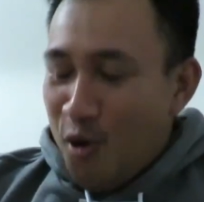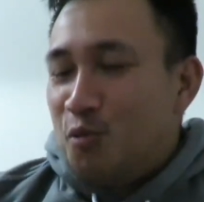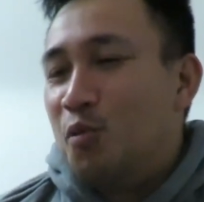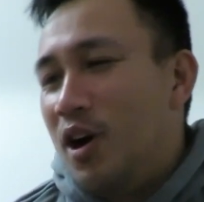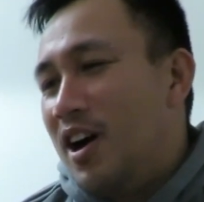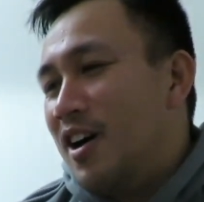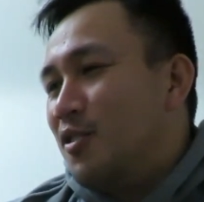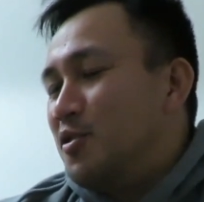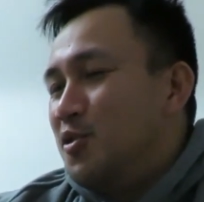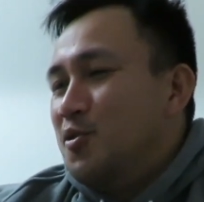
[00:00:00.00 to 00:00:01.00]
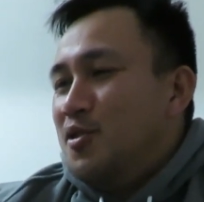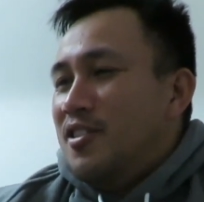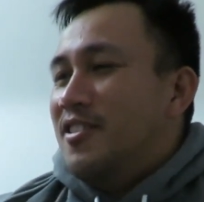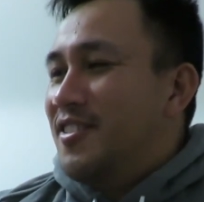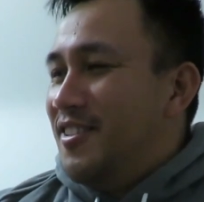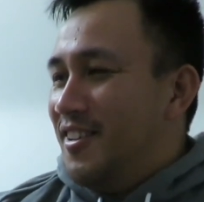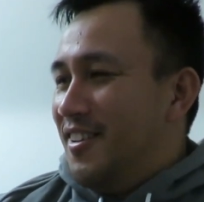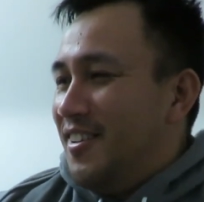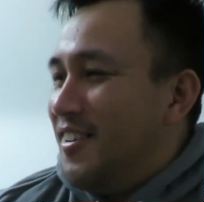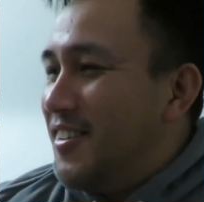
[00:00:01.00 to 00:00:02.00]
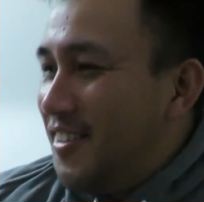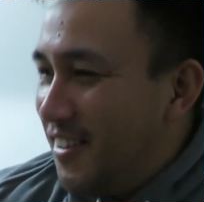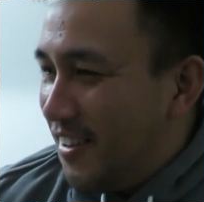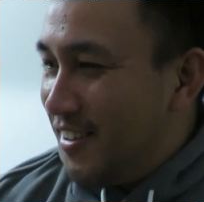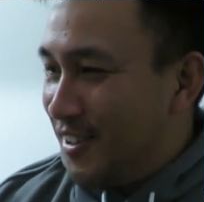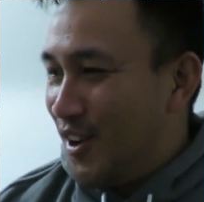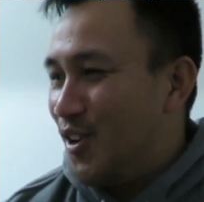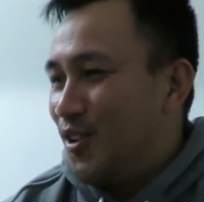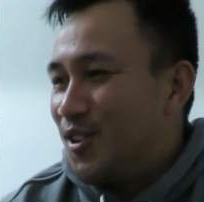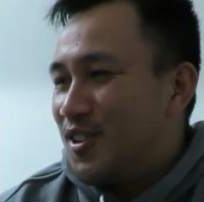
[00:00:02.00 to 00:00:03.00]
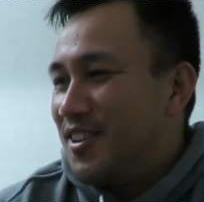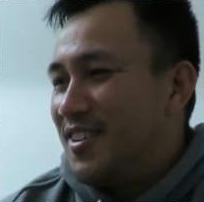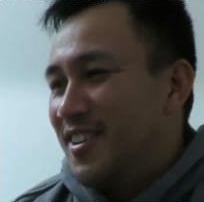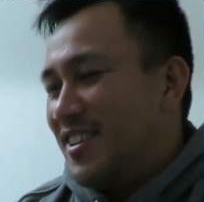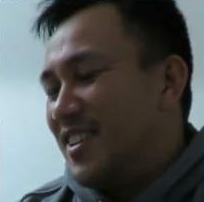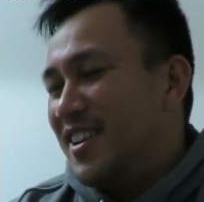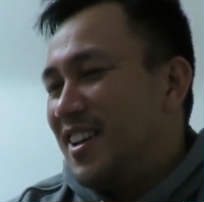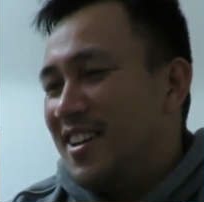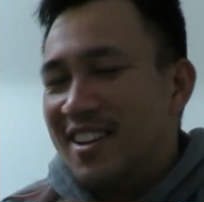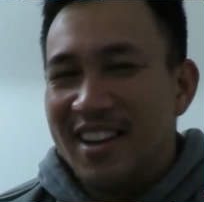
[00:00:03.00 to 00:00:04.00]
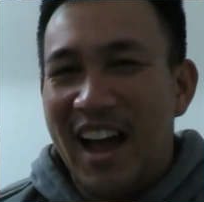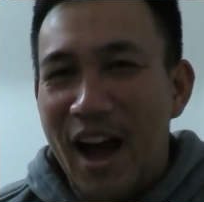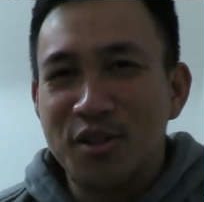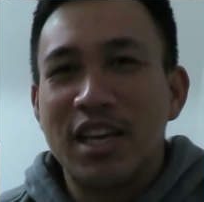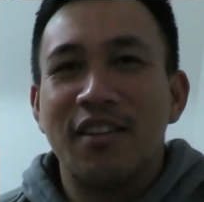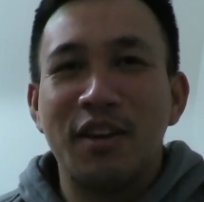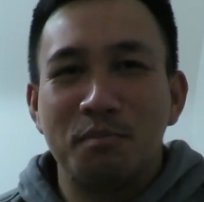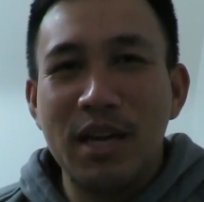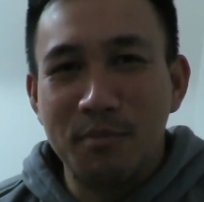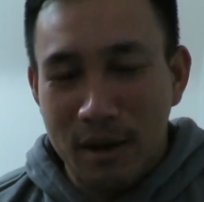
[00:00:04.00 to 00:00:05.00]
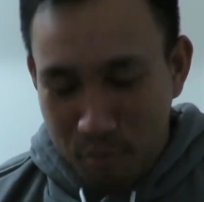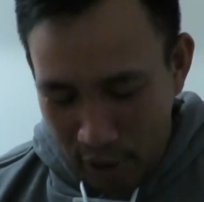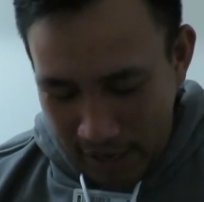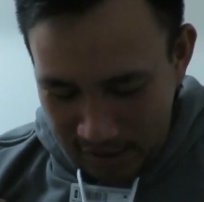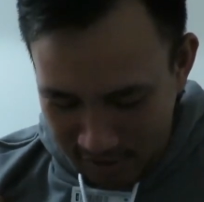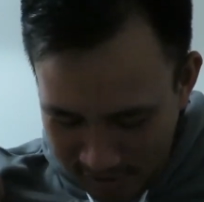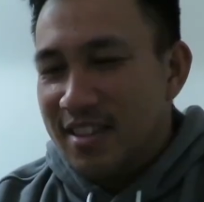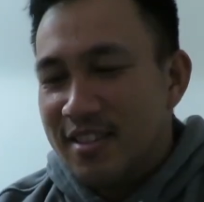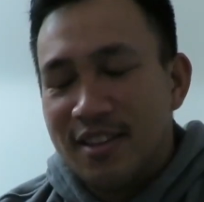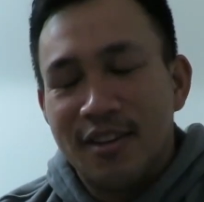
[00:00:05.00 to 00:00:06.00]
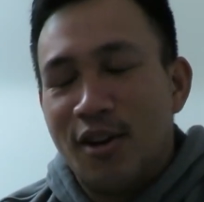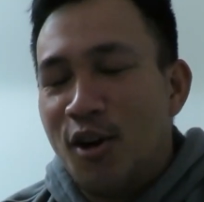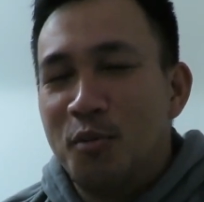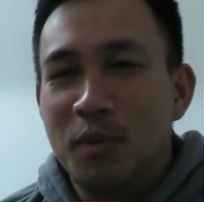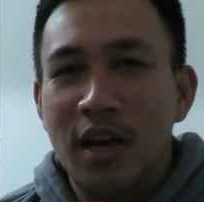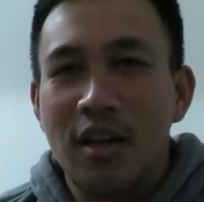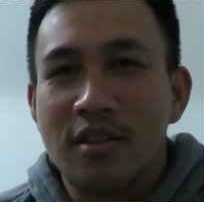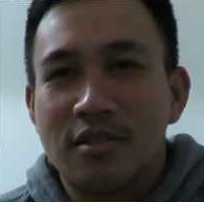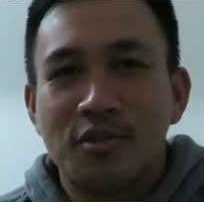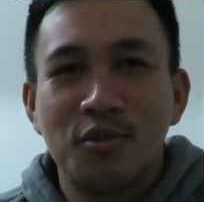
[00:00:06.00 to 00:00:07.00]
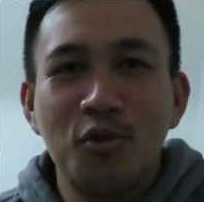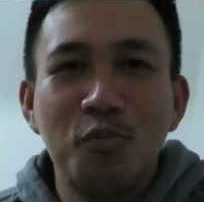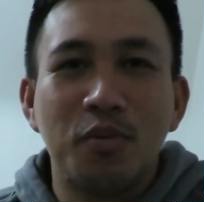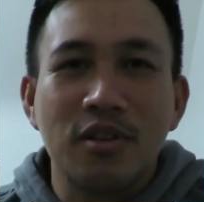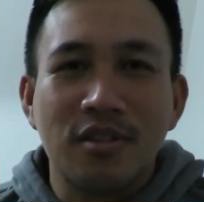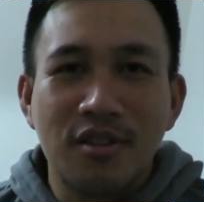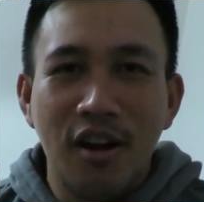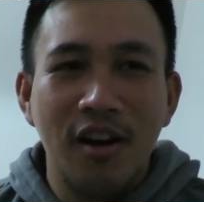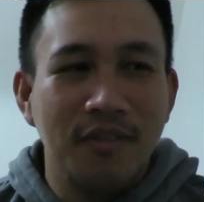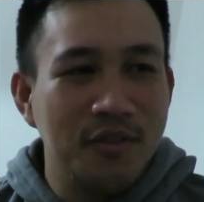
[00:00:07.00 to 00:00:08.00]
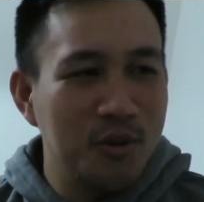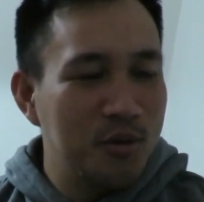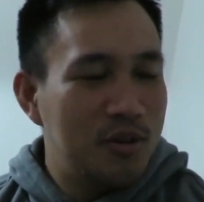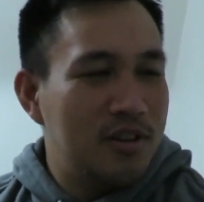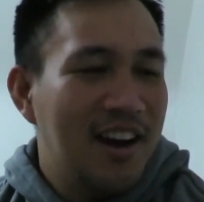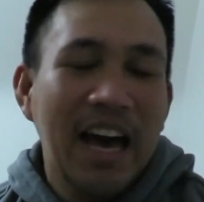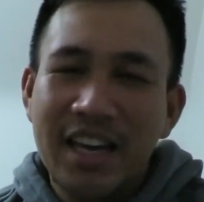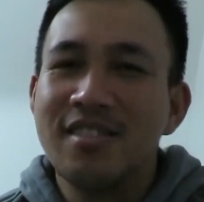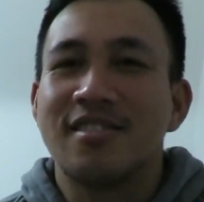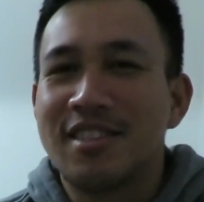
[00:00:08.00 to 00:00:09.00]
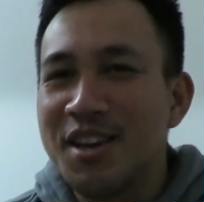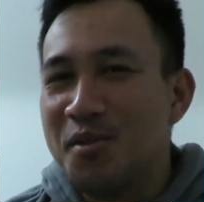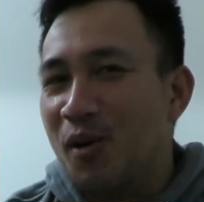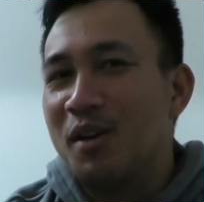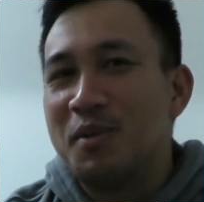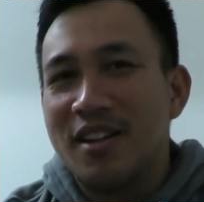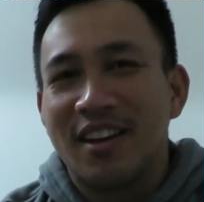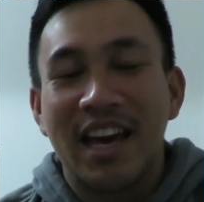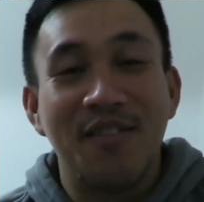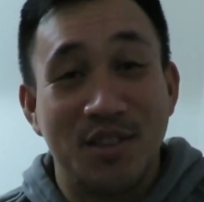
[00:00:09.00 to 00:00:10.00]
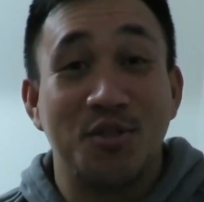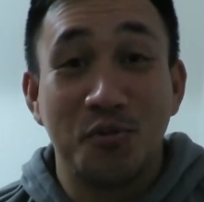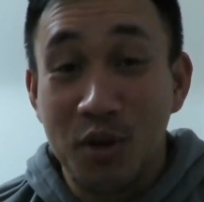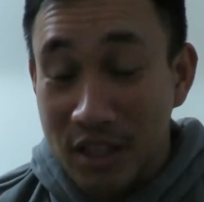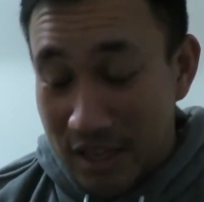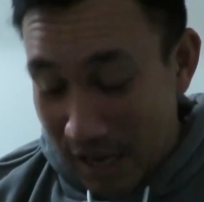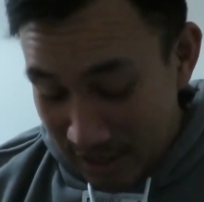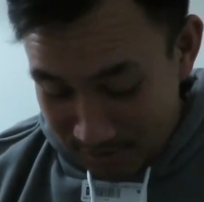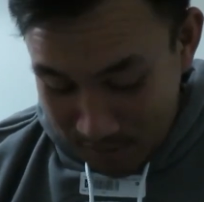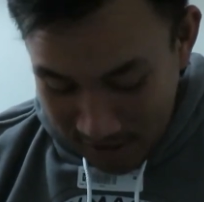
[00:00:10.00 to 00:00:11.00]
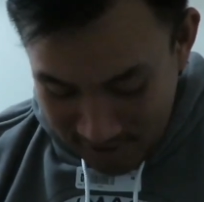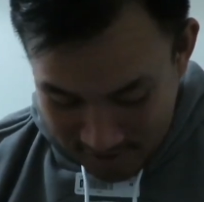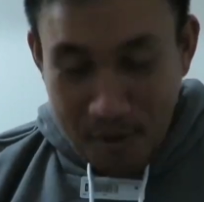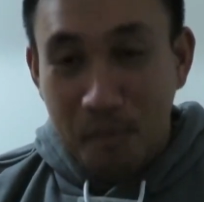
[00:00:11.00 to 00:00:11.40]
Oh wow, dude. Yo, outside of it being my brand, the oh man, super soft, dude. I can see why Bella Canvas is really nice, man.